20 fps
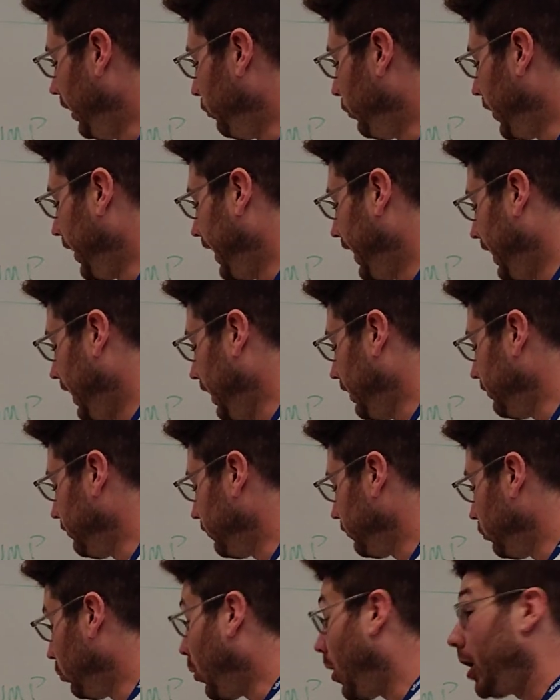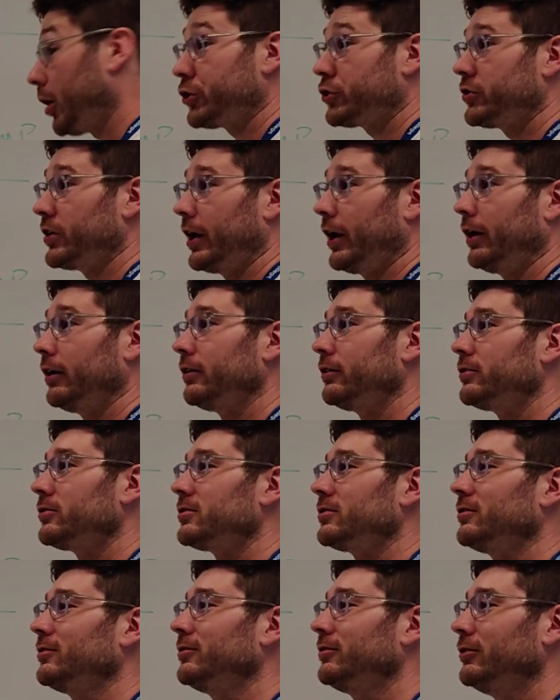we have wash
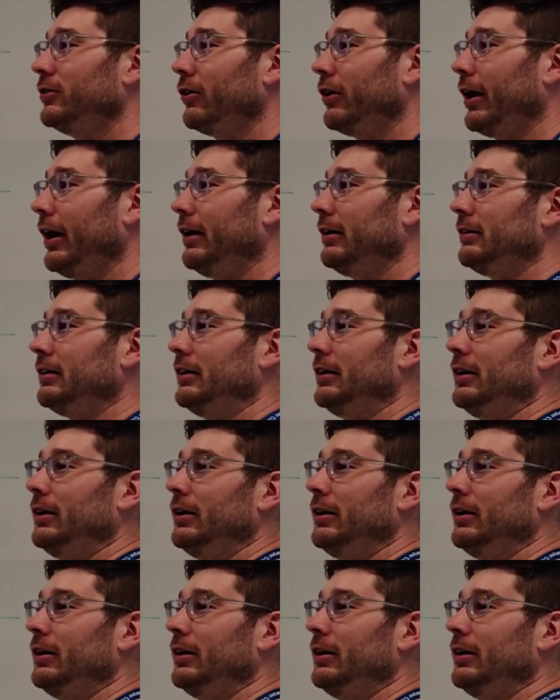settings, okay?